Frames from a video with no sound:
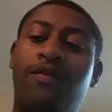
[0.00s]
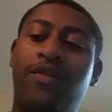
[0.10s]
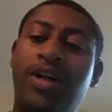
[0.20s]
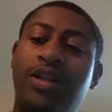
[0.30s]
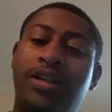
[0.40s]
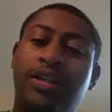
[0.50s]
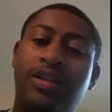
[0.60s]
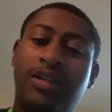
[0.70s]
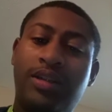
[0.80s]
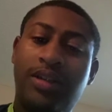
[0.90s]
first,
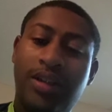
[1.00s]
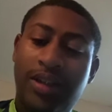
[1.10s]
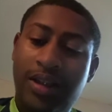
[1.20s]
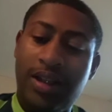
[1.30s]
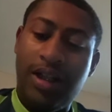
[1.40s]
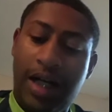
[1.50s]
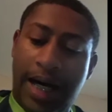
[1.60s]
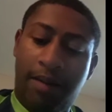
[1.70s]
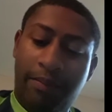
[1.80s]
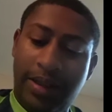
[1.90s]

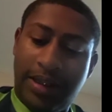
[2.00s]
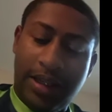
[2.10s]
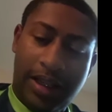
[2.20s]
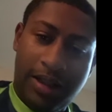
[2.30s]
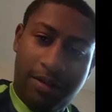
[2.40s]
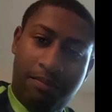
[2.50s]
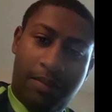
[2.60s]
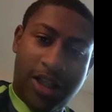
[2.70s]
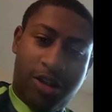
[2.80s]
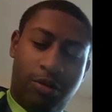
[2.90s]
I'm gonna be telling
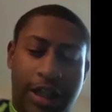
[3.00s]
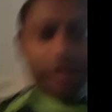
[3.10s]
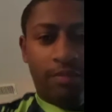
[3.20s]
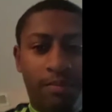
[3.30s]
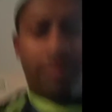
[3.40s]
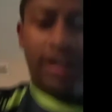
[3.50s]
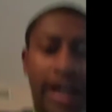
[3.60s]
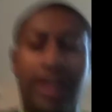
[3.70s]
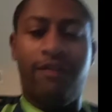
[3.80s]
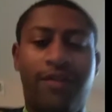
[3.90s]
my the